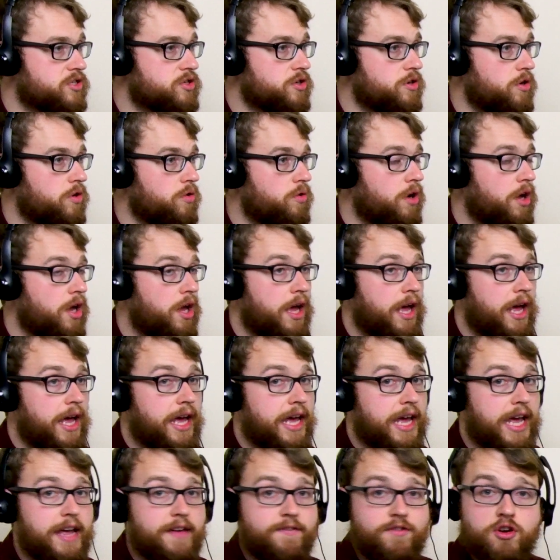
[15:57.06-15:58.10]
So
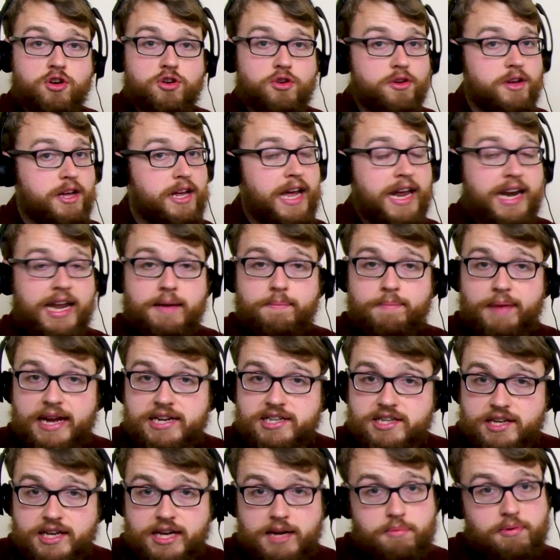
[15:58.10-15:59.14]
if you're doing any
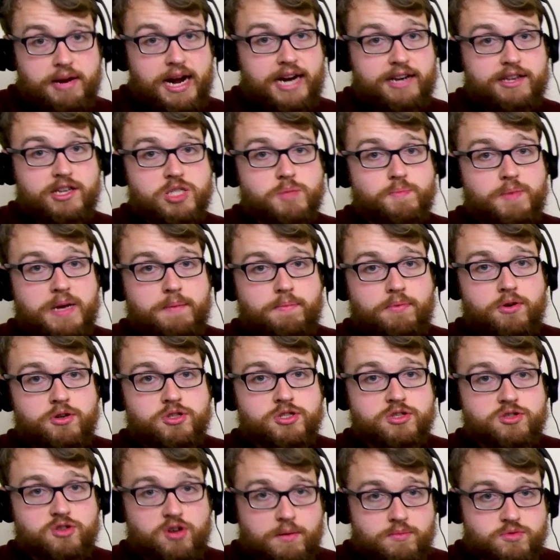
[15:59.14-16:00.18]
PTE practice
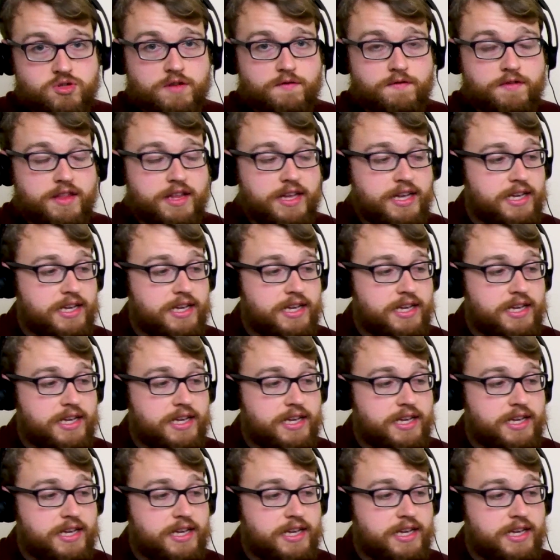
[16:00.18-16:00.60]
papers in terms of